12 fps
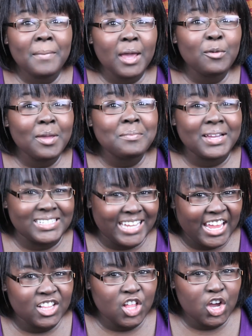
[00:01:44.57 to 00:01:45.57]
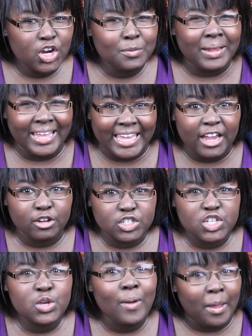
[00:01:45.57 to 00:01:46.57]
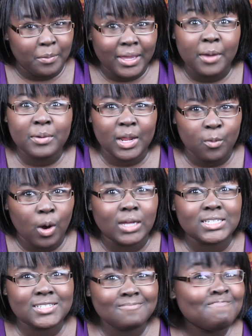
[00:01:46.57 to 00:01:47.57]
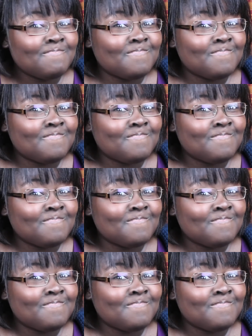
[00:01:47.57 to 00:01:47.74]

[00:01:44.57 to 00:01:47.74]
My way might take longer, but I guarantee you I will get what I want.